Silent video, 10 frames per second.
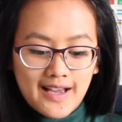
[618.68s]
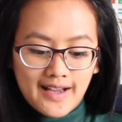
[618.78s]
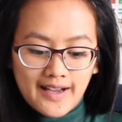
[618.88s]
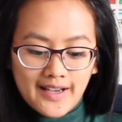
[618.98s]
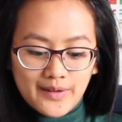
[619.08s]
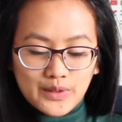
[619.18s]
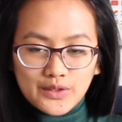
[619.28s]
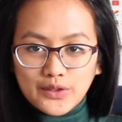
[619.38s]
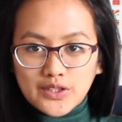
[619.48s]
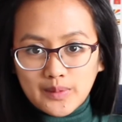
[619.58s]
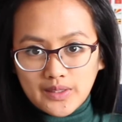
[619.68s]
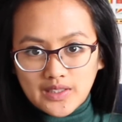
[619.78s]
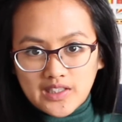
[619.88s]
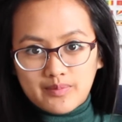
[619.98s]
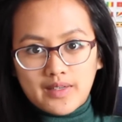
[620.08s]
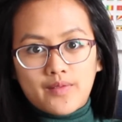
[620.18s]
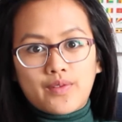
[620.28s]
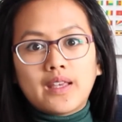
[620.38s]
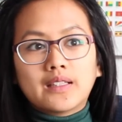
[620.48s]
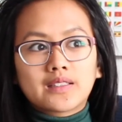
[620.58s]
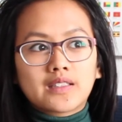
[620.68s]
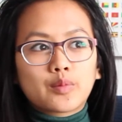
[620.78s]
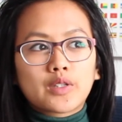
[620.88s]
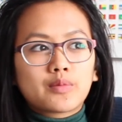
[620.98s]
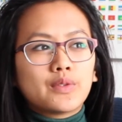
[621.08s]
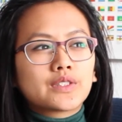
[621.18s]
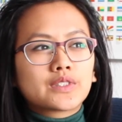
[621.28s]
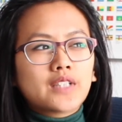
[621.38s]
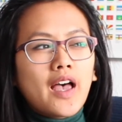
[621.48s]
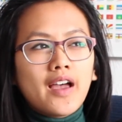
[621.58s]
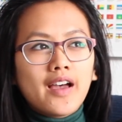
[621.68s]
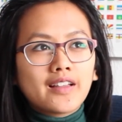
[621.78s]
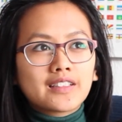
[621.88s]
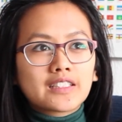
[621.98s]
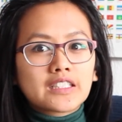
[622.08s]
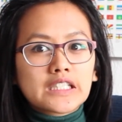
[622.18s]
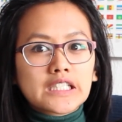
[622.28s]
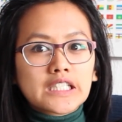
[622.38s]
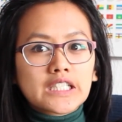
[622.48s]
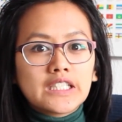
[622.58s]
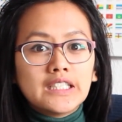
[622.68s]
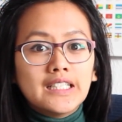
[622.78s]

It was also because of my thesis, which was such